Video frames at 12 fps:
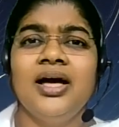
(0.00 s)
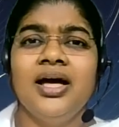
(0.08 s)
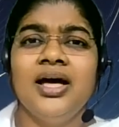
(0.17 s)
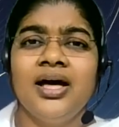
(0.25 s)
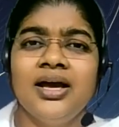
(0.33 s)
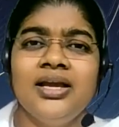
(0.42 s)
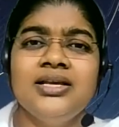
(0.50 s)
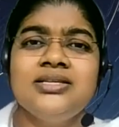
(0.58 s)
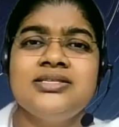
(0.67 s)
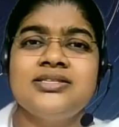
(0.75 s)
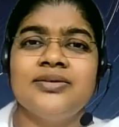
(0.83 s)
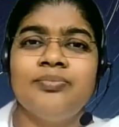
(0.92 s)
I
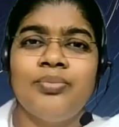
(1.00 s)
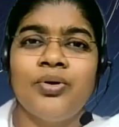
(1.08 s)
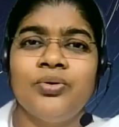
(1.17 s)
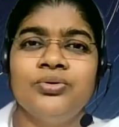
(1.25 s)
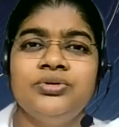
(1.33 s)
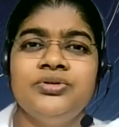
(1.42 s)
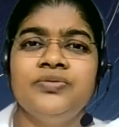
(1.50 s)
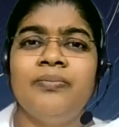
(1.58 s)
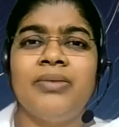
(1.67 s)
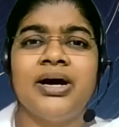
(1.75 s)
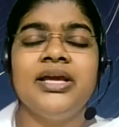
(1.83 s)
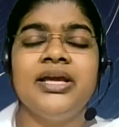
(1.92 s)
support
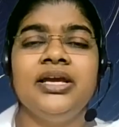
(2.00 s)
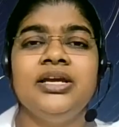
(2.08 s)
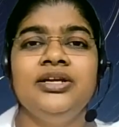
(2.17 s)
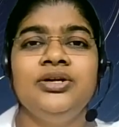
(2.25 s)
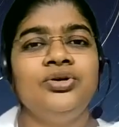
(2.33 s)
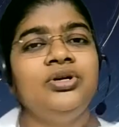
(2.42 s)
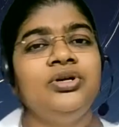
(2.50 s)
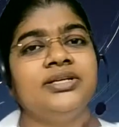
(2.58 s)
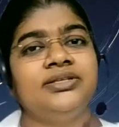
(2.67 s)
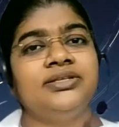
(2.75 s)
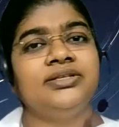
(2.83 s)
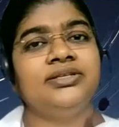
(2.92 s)
my
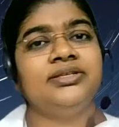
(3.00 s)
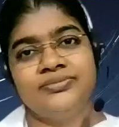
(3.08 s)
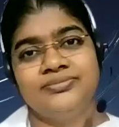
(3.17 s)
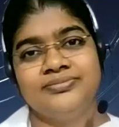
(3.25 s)
goodness